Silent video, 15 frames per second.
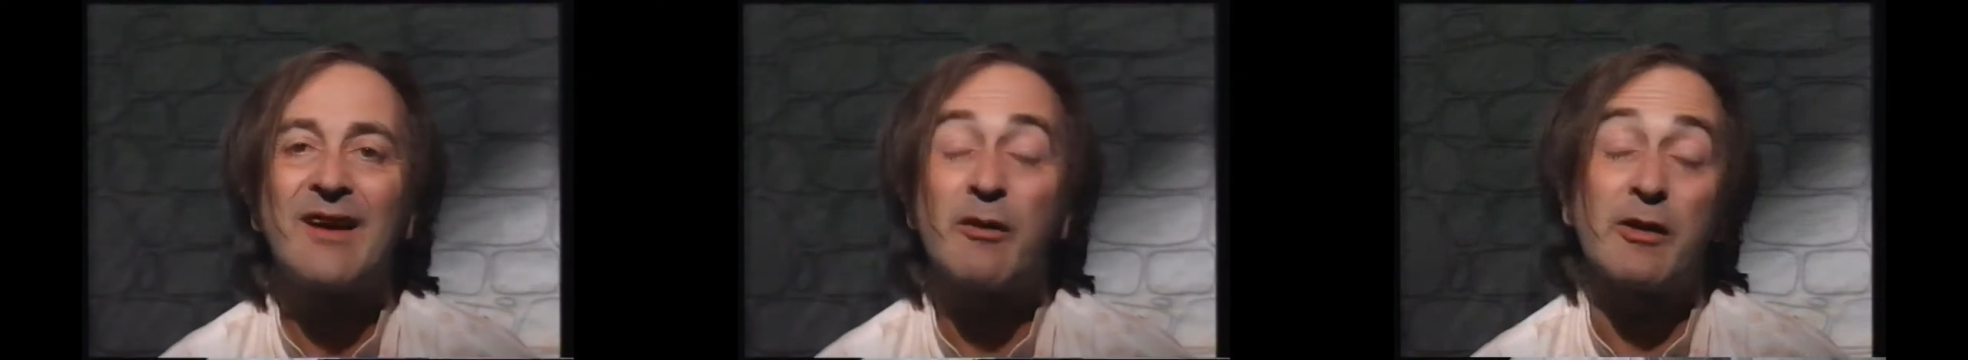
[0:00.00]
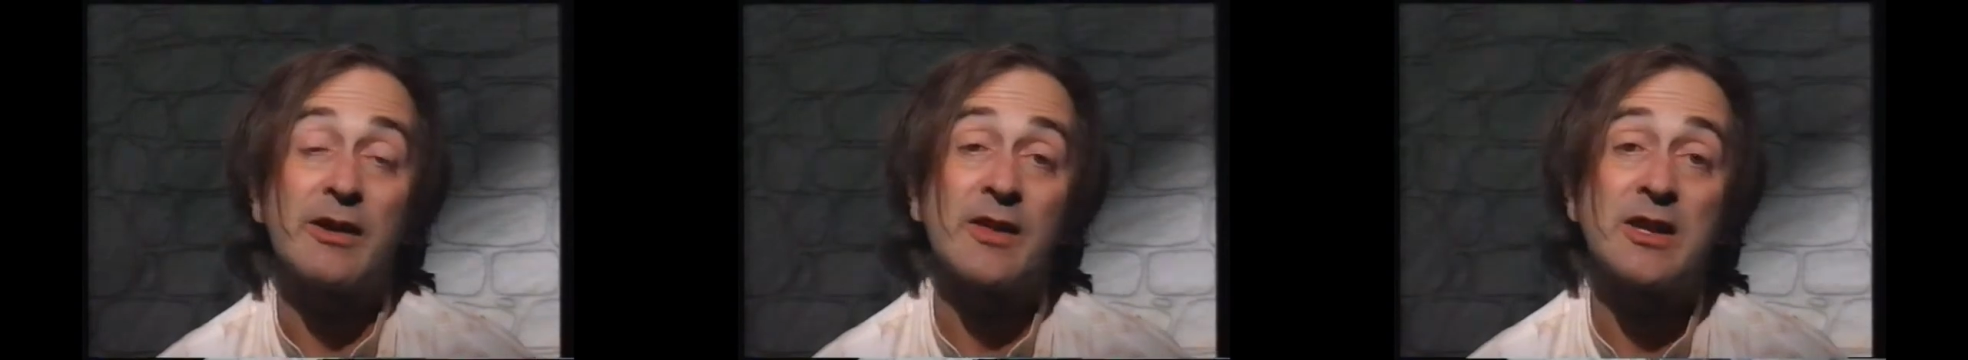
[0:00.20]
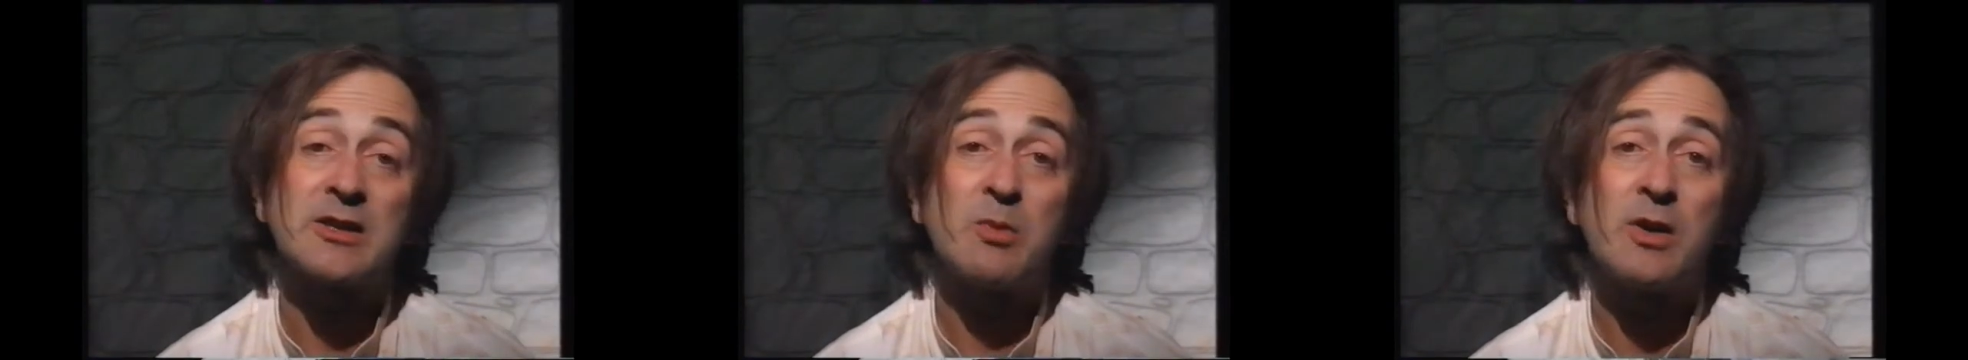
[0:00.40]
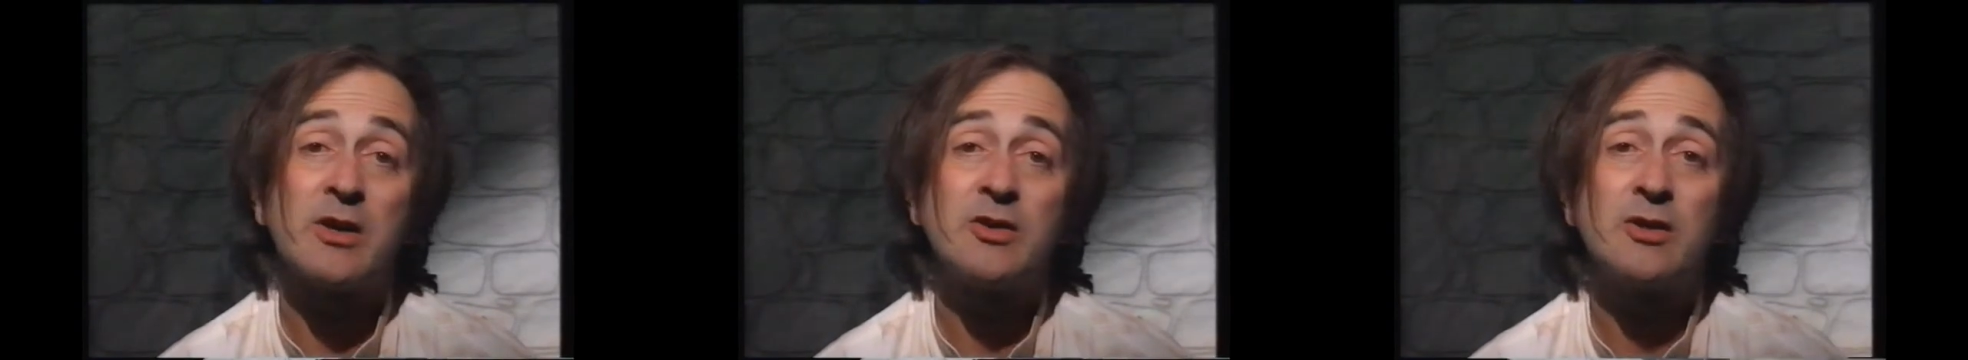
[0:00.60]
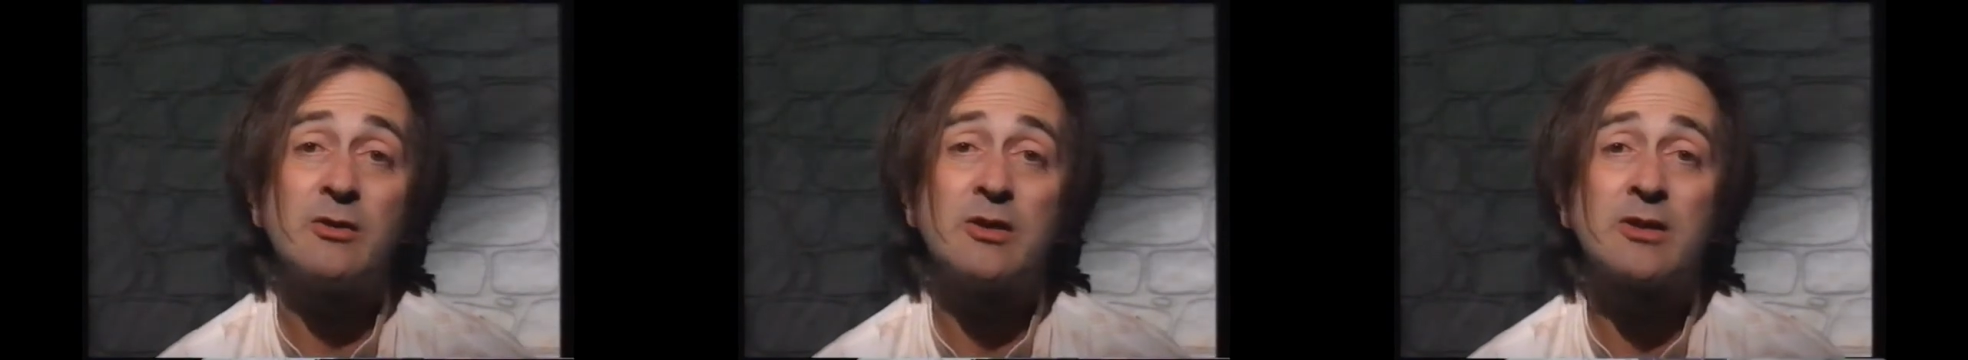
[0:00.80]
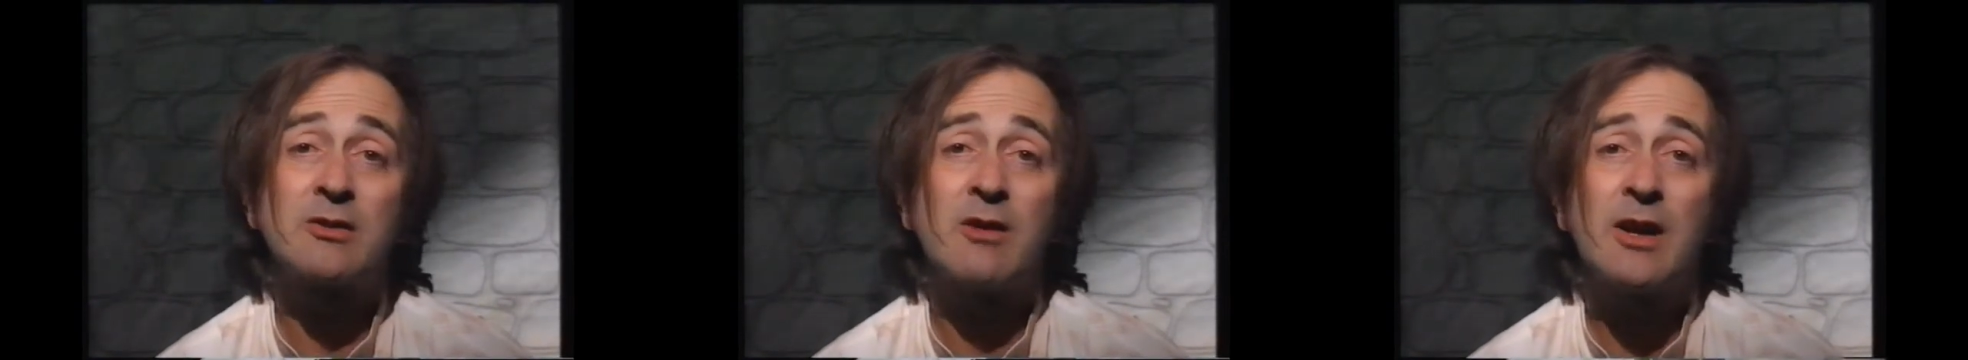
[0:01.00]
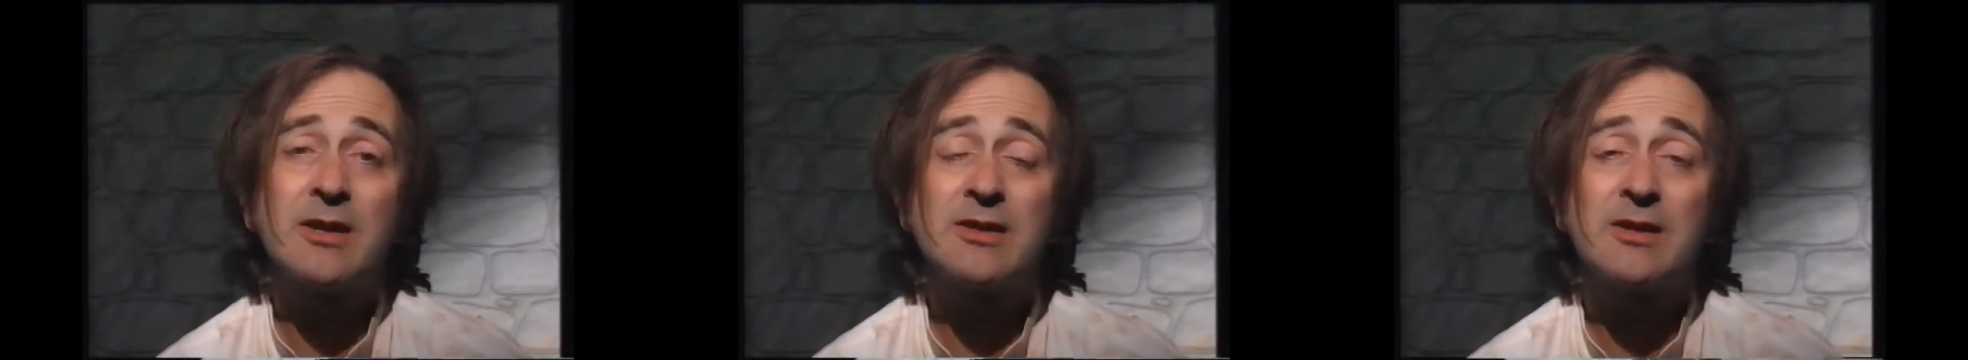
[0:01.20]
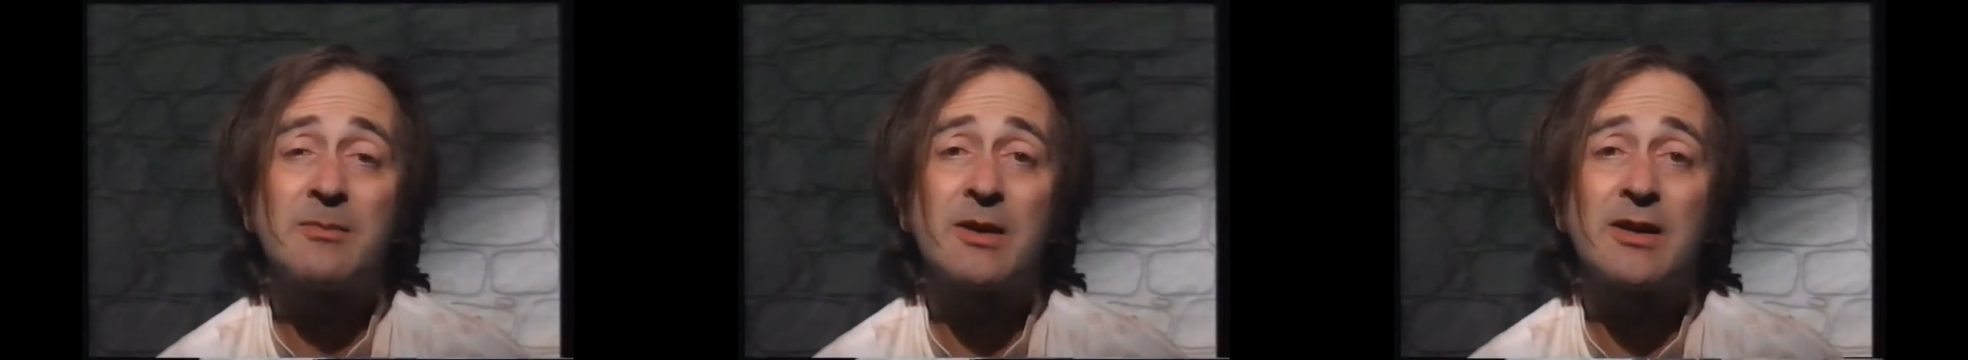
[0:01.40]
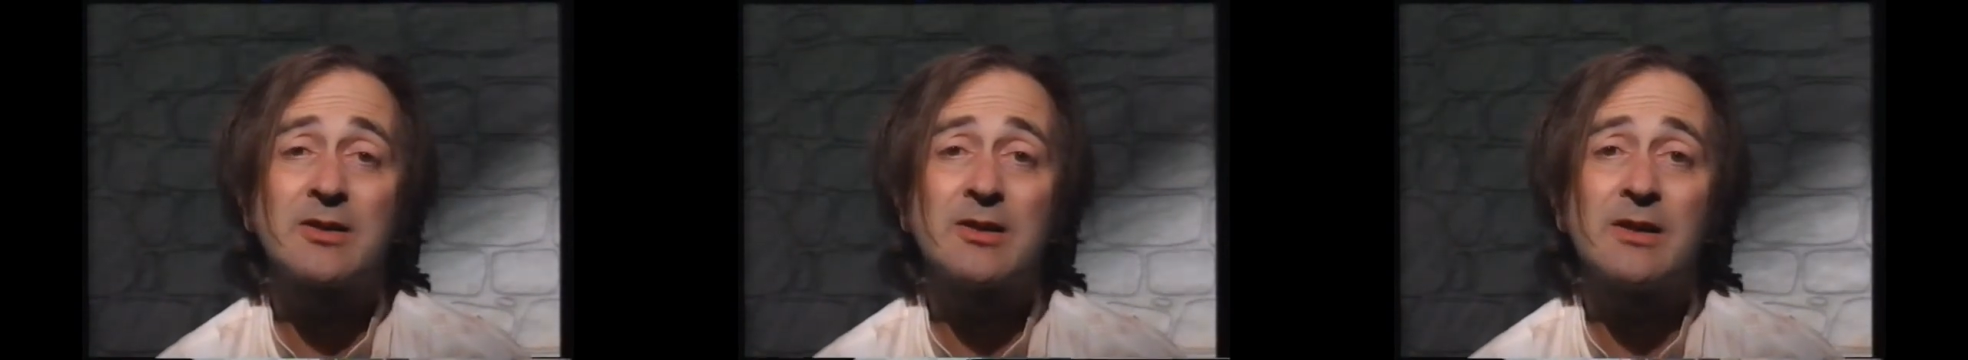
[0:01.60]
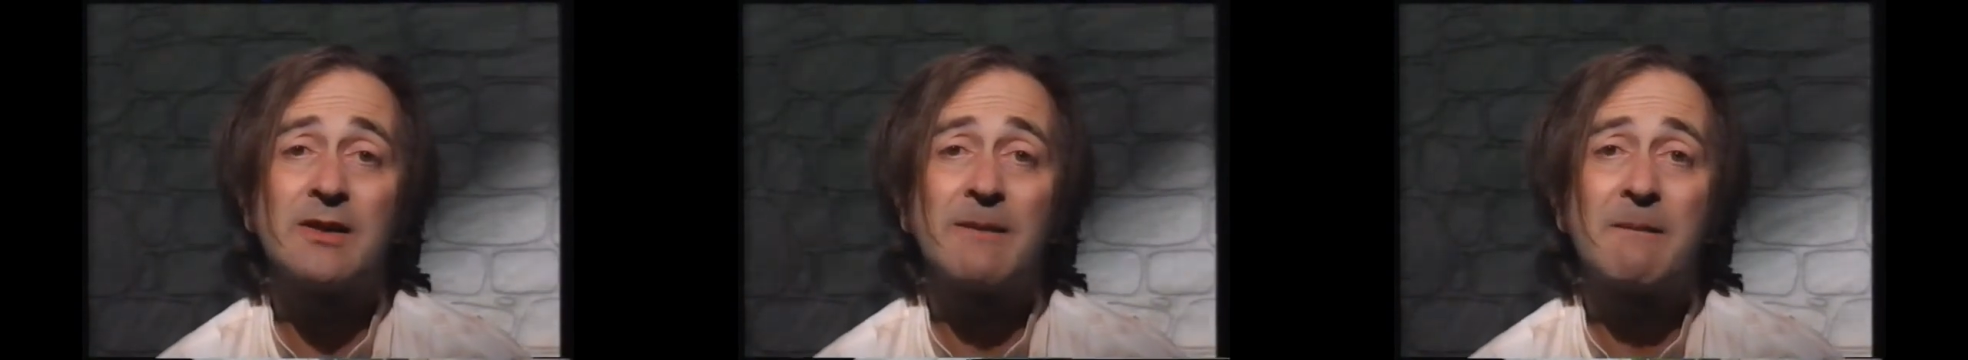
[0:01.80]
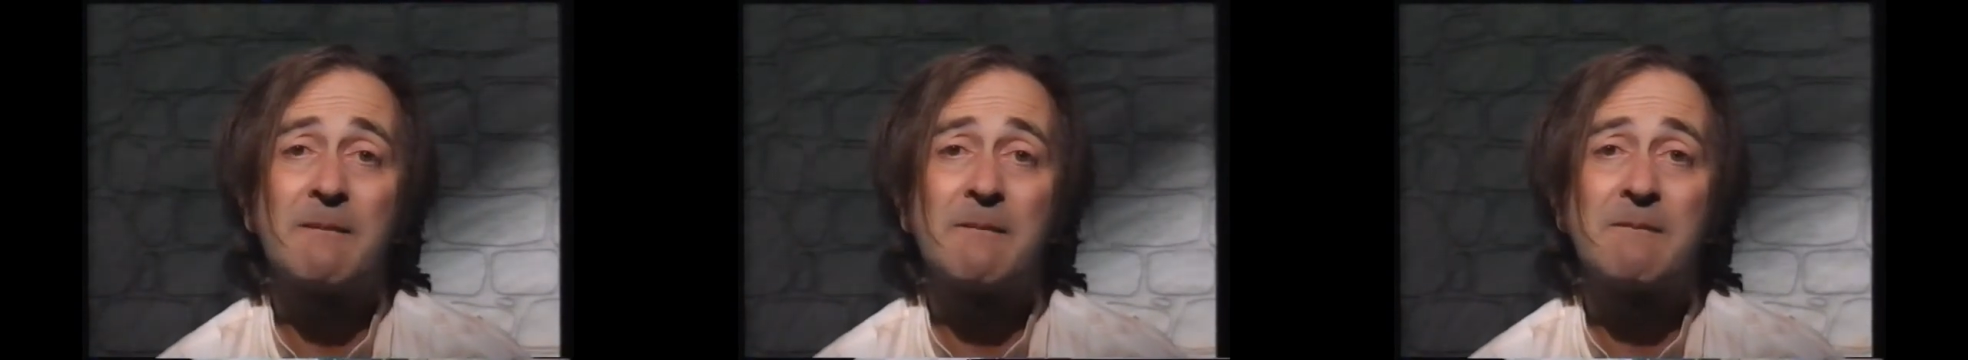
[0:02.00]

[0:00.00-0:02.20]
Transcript: I reckon that's why Judas grasped him, actually.